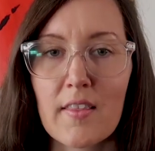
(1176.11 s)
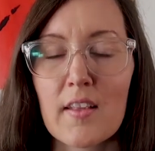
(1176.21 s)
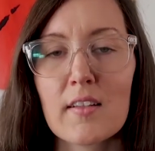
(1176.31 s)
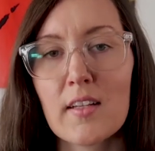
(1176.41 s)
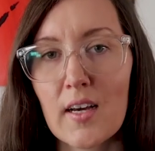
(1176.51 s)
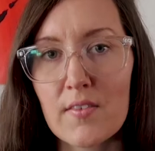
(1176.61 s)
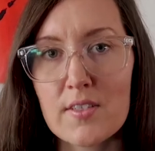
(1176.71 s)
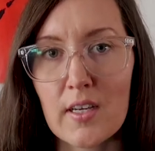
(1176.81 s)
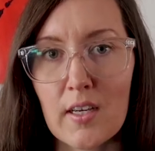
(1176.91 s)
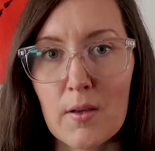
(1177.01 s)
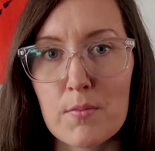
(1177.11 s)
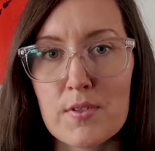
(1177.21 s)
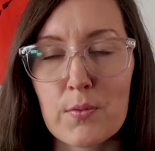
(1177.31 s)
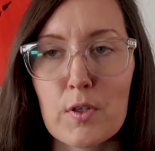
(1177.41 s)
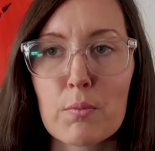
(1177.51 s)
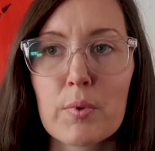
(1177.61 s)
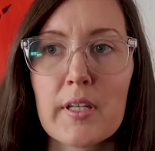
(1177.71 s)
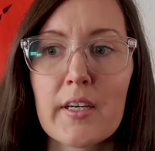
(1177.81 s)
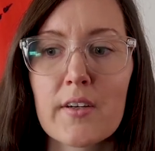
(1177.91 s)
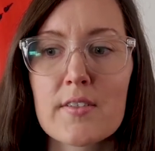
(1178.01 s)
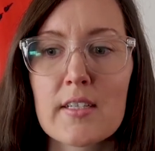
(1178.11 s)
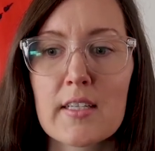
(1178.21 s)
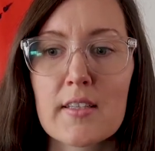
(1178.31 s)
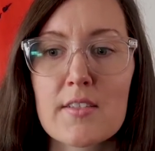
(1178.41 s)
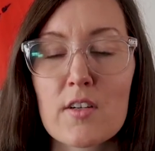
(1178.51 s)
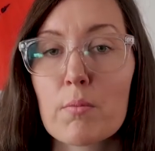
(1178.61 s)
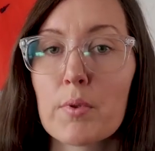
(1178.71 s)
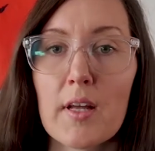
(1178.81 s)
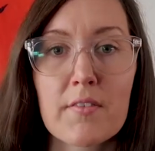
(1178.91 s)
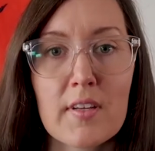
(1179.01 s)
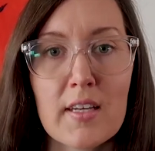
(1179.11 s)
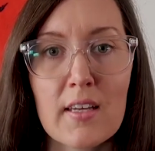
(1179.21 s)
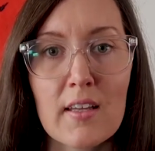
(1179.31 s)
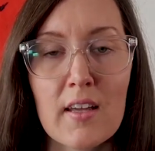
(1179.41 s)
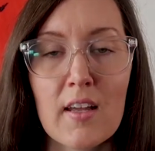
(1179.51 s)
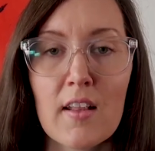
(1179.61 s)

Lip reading: that a lot of times when players like this are bluffing,